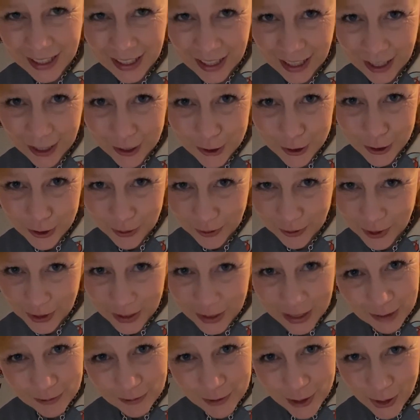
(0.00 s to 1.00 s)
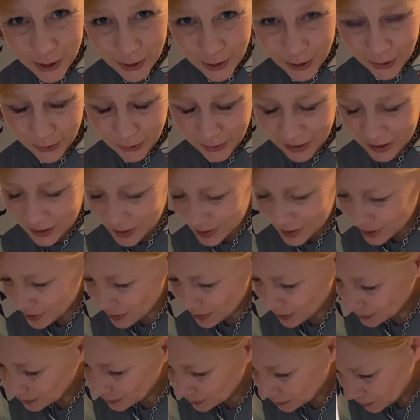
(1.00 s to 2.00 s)
case you all haven't noticed.
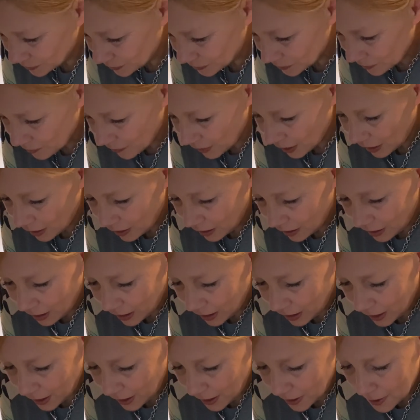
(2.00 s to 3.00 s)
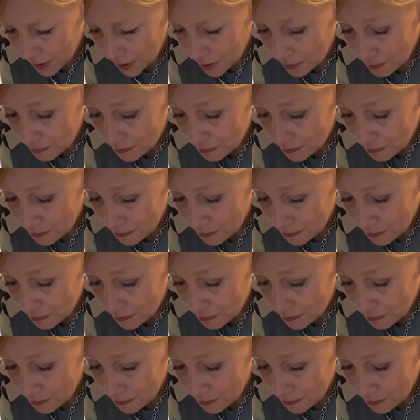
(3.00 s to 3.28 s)
I